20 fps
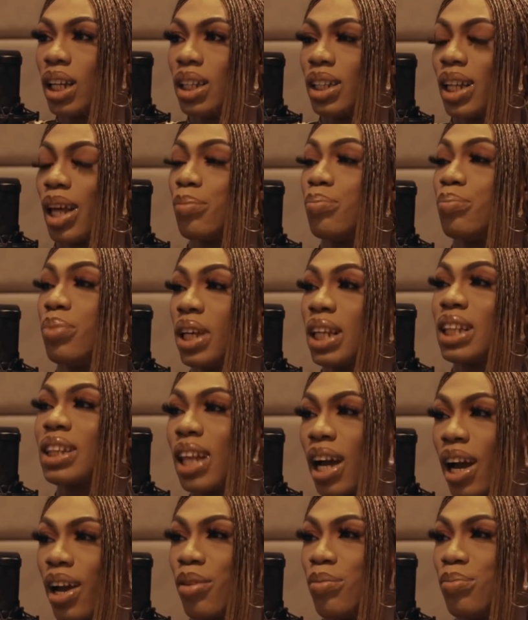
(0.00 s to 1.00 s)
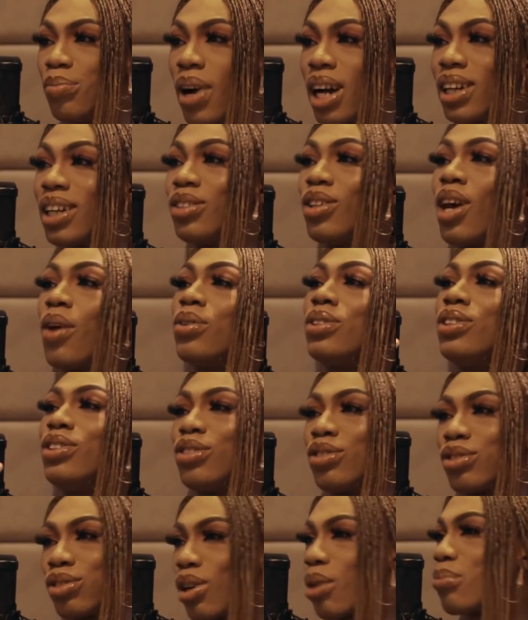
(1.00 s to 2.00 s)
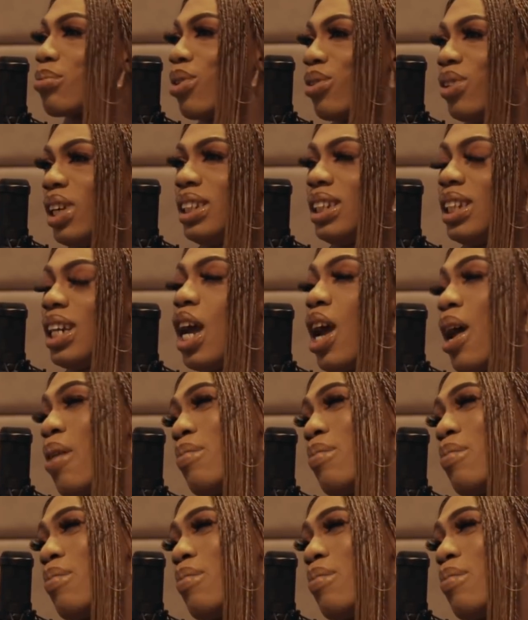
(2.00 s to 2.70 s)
Like big time. And I know I was in trouble already.